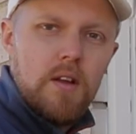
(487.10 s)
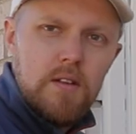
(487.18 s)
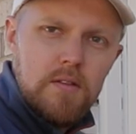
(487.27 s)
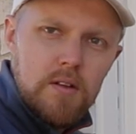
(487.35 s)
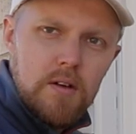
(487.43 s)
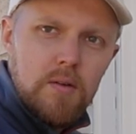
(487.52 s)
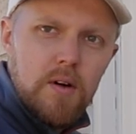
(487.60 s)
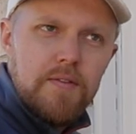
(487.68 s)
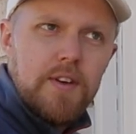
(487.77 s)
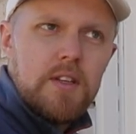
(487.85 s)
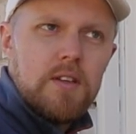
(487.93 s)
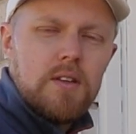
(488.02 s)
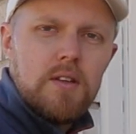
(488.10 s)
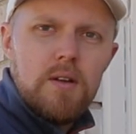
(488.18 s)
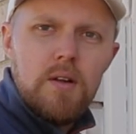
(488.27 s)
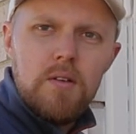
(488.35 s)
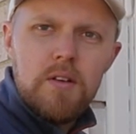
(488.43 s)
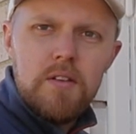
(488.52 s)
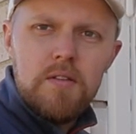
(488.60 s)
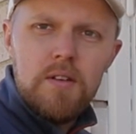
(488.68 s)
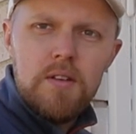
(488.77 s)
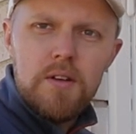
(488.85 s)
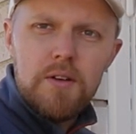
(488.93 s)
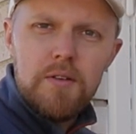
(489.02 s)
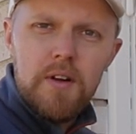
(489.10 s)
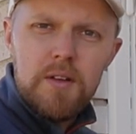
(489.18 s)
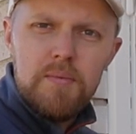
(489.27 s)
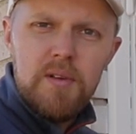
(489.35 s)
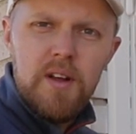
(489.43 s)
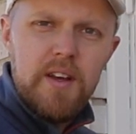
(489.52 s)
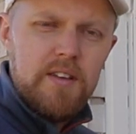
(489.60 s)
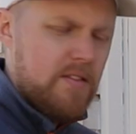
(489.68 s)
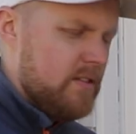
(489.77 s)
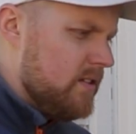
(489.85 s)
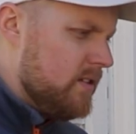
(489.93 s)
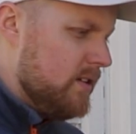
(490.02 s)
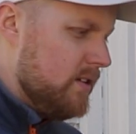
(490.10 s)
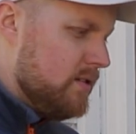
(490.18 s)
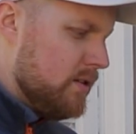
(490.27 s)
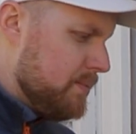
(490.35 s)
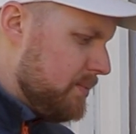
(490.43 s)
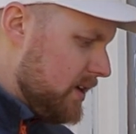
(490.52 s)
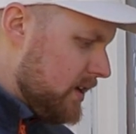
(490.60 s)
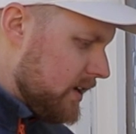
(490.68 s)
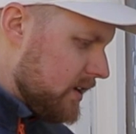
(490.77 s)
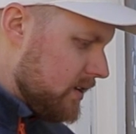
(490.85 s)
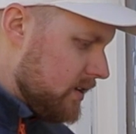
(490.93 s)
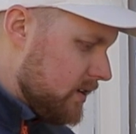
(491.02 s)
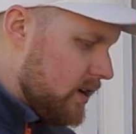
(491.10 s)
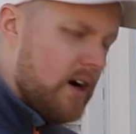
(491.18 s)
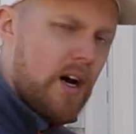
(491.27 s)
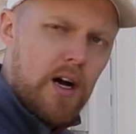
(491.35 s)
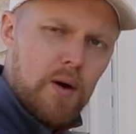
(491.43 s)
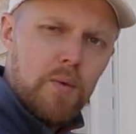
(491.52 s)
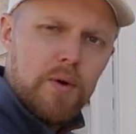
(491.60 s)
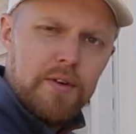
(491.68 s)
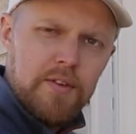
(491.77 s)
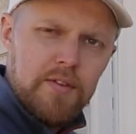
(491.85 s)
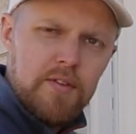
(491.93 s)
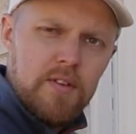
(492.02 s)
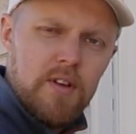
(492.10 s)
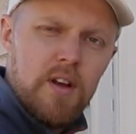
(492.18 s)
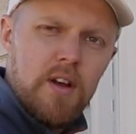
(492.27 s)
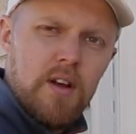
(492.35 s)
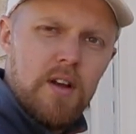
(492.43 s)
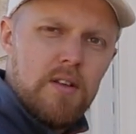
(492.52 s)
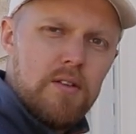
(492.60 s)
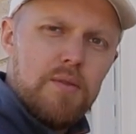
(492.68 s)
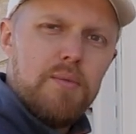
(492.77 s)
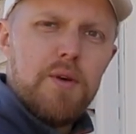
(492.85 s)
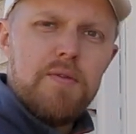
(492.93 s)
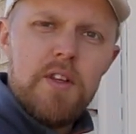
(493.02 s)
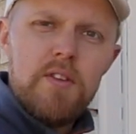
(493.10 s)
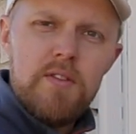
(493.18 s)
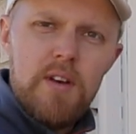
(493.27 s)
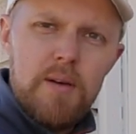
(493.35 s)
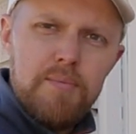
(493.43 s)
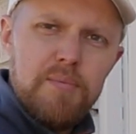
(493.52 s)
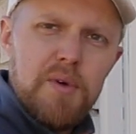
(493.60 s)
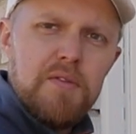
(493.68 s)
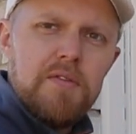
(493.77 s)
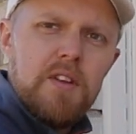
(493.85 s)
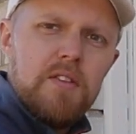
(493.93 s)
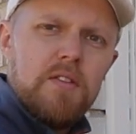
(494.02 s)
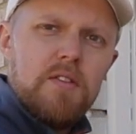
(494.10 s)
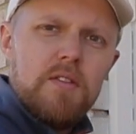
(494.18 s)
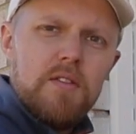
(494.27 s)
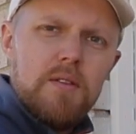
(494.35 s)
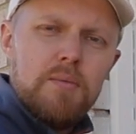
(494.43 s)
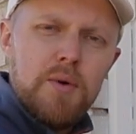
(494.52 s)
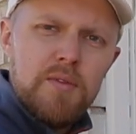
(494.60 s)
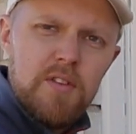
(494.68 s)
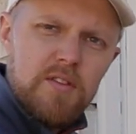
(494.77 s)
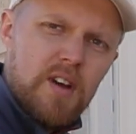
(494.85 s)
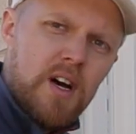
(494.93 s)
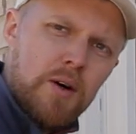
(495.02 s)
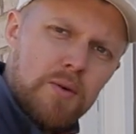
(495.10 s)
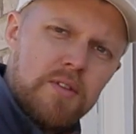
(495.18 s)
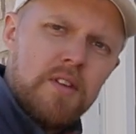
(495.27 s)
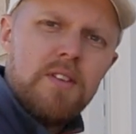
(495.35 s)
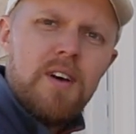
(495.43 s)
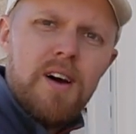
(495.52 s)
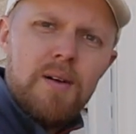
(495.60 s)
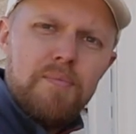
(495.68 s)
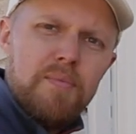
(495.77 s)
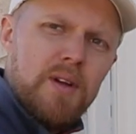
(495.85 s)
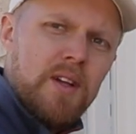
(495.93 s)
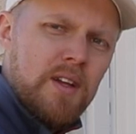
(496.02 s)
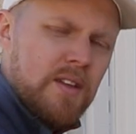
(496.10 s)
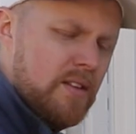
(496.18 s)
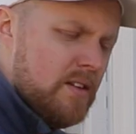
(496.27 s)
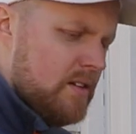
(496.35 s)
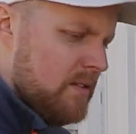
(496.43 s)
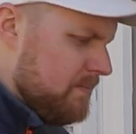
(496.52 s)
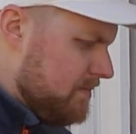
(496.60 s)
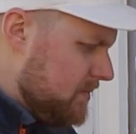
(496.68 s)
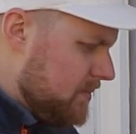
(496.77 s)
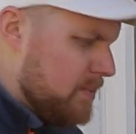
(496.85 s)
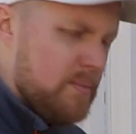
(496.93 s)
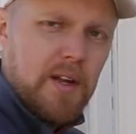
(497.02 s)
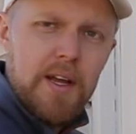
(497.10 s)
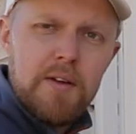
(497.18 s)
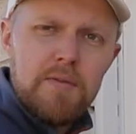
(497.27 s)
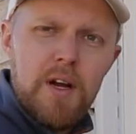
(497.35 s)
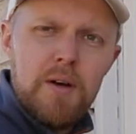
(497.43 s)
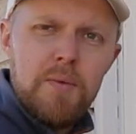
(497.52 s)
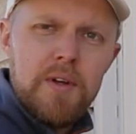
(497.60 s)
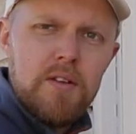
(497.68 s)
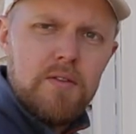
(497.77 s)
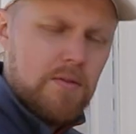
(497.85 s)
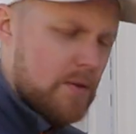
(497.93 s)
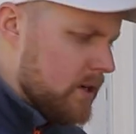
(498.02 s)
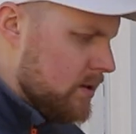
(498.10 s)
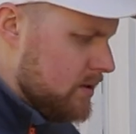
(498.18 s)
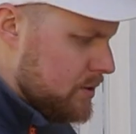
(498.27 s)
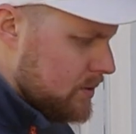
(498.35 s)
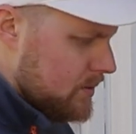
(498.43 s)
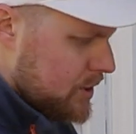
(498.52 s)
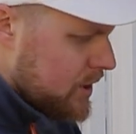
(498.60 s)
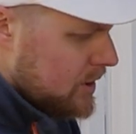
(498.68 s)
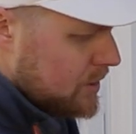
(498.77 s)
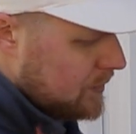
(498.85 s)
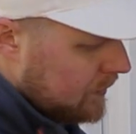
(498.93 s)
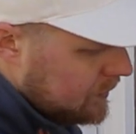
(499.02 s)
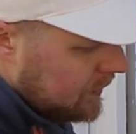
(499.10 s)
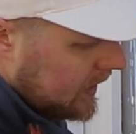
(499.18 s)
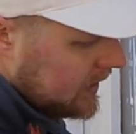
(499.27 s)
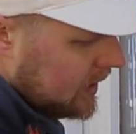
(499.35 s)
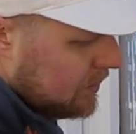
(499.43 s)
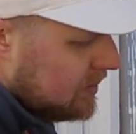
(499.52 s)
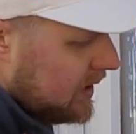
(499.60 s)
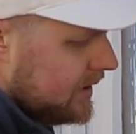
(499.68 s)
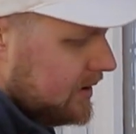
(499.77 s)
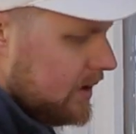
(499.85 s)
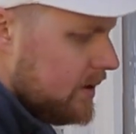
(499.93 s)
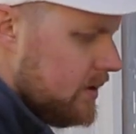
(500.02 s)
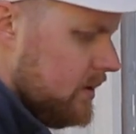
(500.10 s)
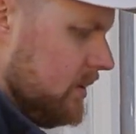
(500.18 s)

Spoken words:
So I think that the lock is in the correct place. It took me like hours to move this up, move this out and up, and playing around with it. So we're gonna change the striking plate here.